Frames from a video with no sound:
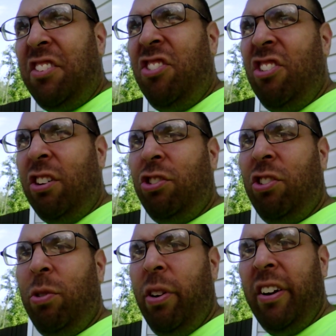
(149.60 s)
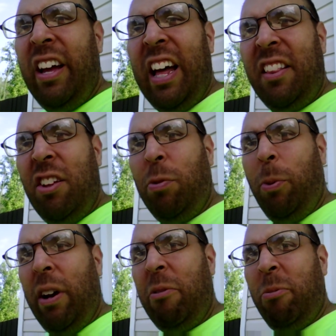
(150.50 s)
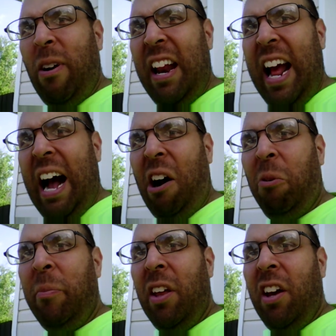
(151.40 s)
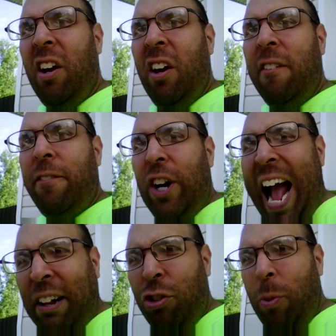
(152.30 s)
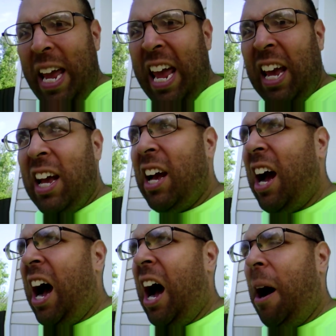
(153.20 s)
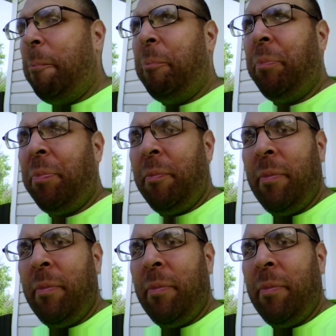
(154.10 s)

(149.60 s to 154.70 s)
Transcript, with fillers: it's just at this point right now for next week um,